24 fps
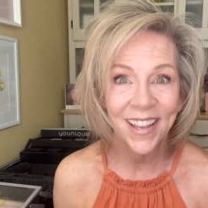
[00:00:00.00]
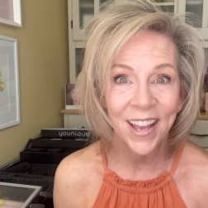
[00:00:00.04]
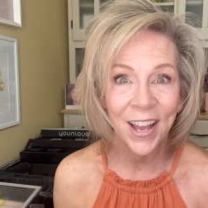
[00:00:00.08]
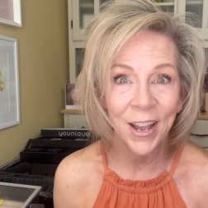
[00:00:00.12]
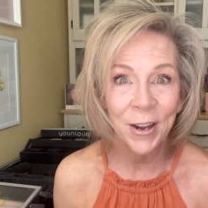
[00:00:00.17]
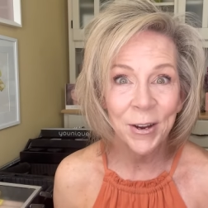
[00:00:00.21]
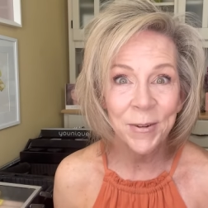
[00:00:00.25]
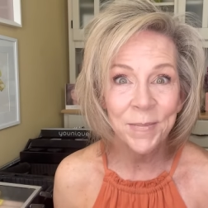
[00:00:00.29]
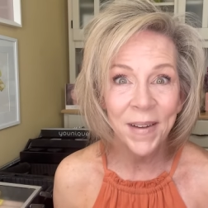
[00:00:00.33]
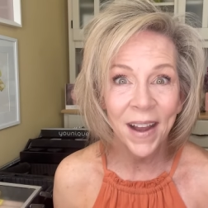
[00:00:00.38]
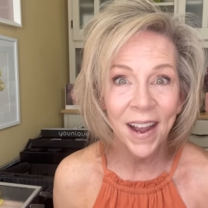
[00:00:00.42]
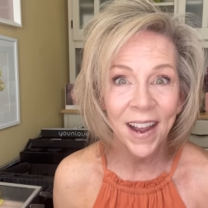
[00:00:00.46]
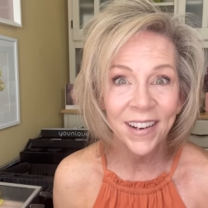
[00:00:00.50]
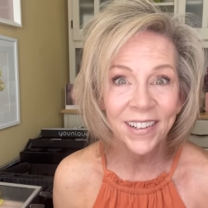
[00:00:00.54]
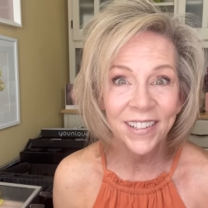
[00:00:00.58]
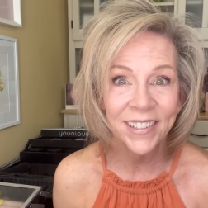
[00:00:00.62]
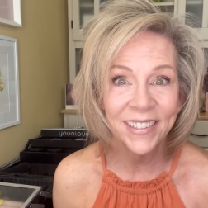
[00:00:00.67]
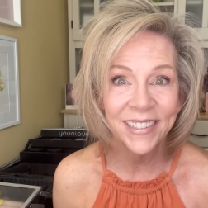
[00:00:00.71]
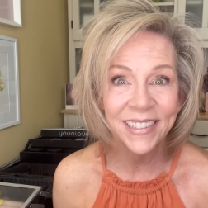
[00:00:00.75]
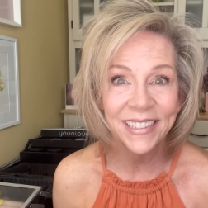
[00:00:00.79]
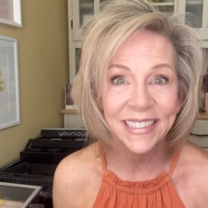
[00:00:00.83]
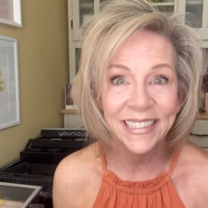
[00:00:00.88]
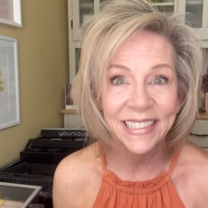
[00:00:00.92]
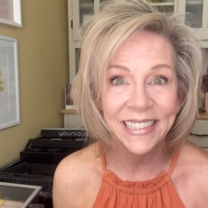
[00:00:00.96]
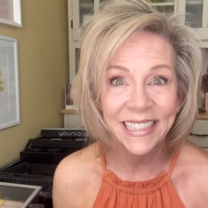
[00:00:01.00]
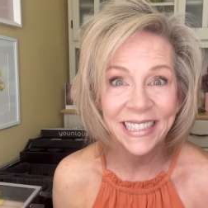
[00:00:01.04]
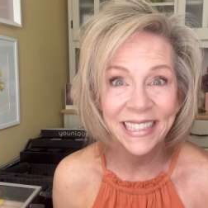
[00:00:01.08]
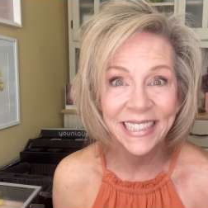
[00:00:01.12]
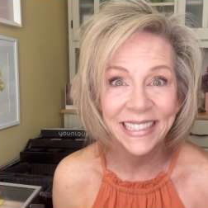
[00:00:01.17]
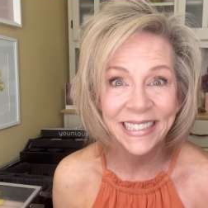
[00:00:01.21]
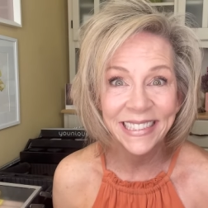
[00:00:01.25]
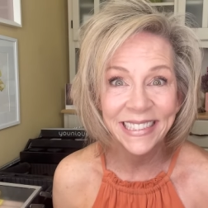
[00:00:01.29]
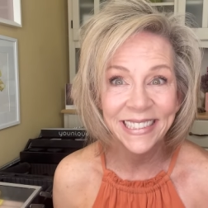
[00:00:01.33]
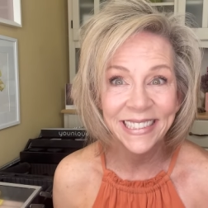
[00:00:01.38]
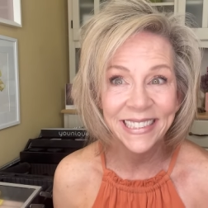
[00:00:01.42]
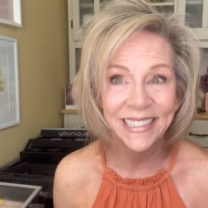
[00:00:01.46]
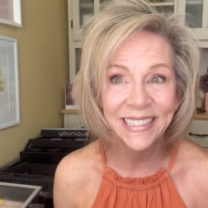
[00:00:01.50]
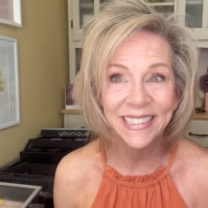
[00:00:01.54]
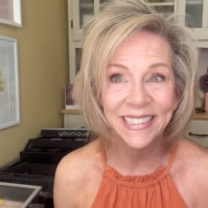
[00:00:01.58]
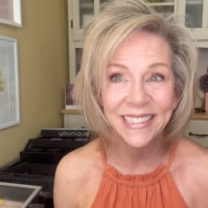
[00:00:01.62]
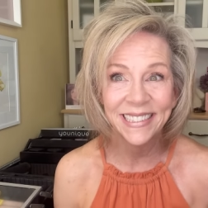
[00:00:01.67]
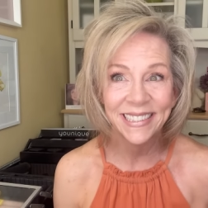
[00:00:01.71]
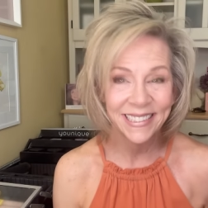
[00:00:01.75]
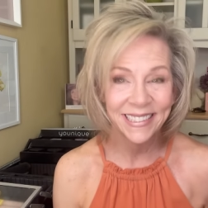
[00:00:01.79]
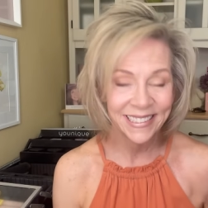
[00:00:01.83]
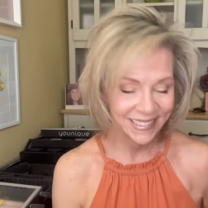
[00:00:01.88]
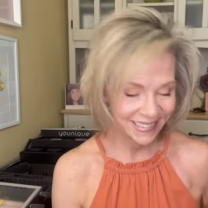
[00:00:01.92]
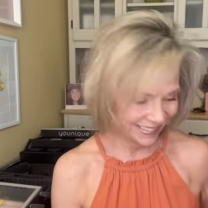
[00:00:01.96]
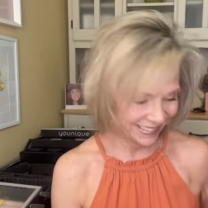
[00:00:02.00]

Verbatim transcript: I oh my goodness.